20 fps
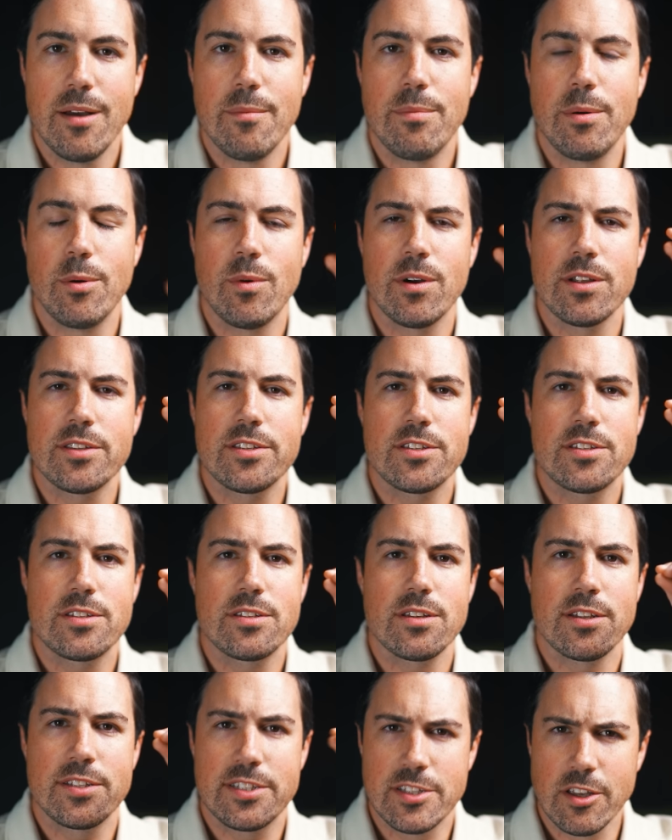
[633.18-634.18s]
But
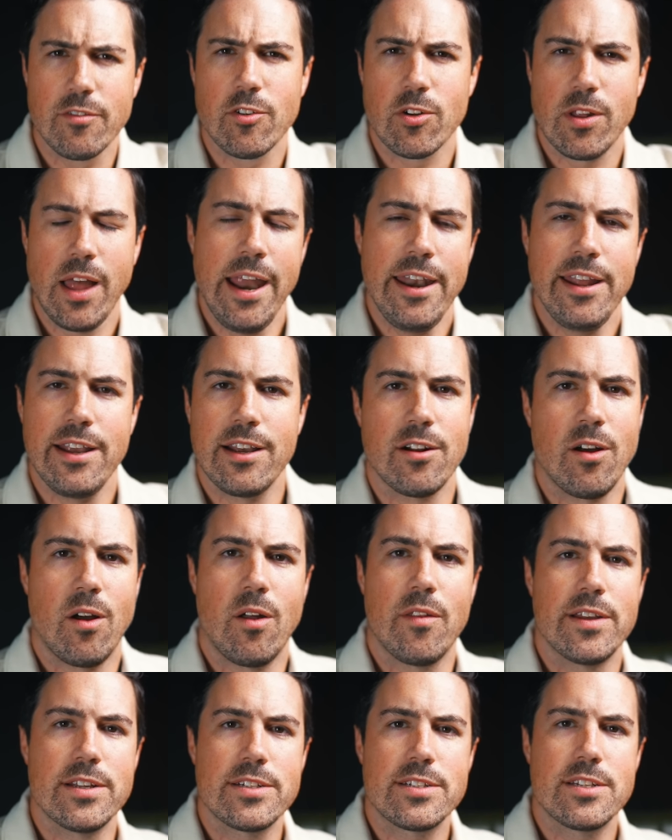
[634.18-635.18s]
what's a silver lining in
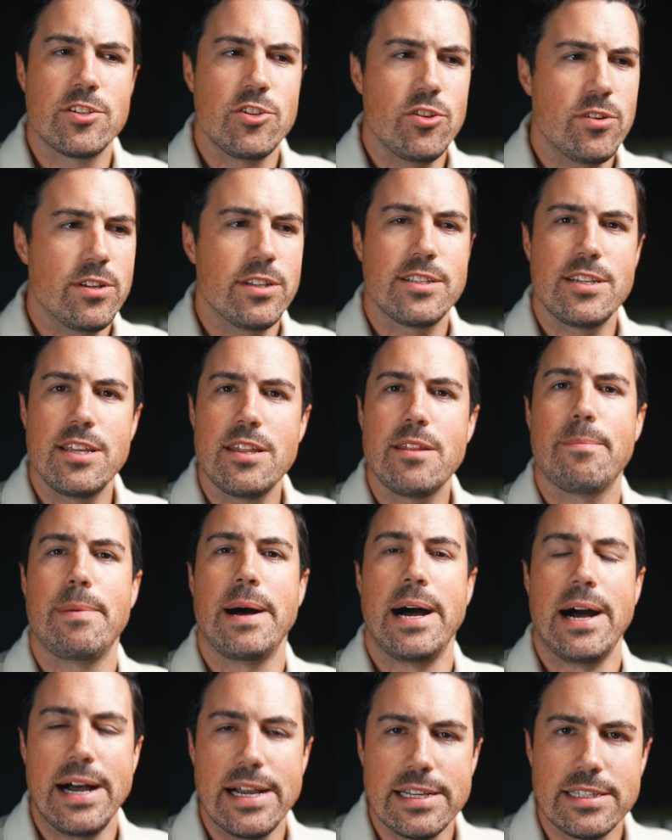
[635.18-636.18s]
all this is you can see the
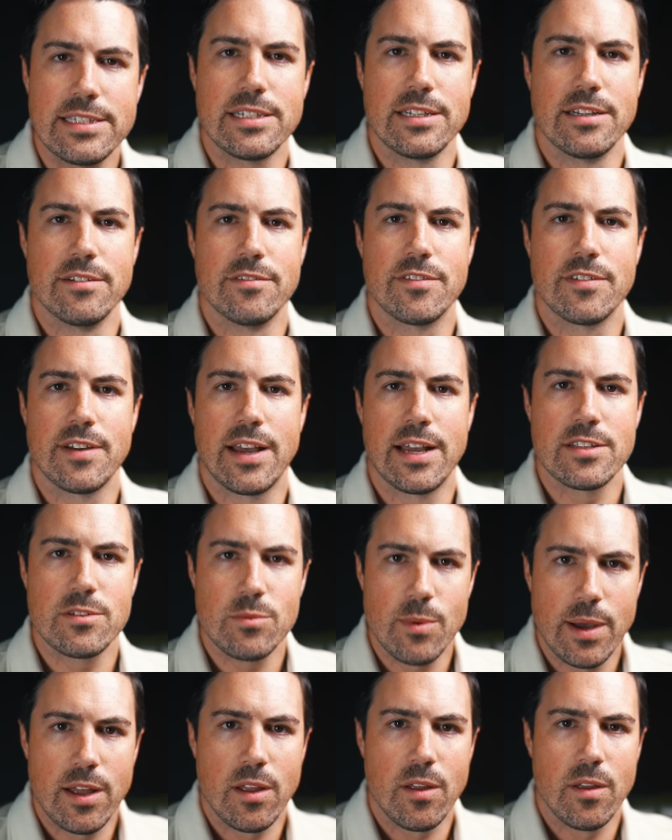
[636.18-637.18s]
positive as
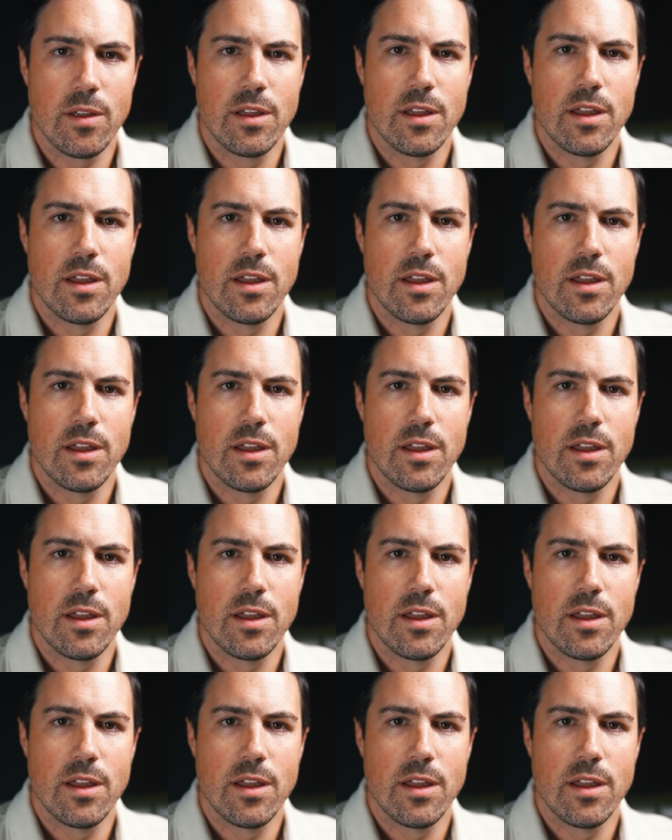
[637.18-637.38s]
well.